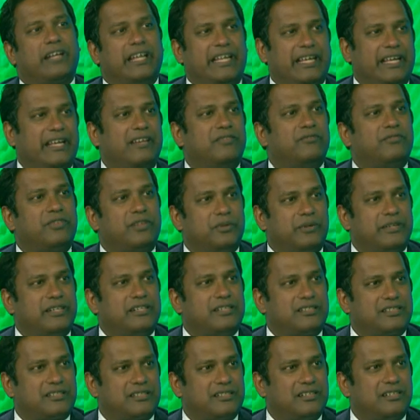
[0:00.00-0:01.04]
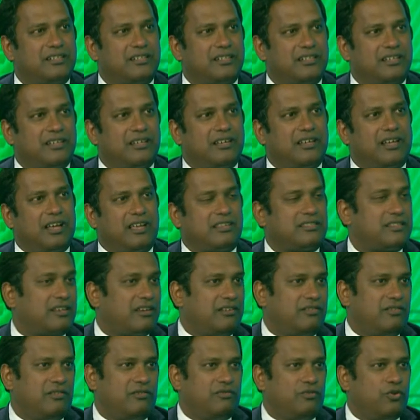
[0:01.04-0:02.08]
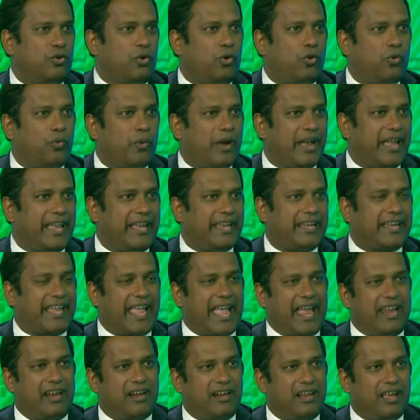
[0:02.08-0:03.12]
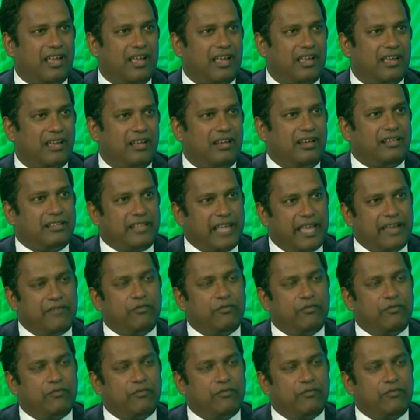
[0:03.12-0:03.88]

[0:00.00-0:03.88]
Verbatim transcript: influence. Mm. Uh, so Norway, Canada, they've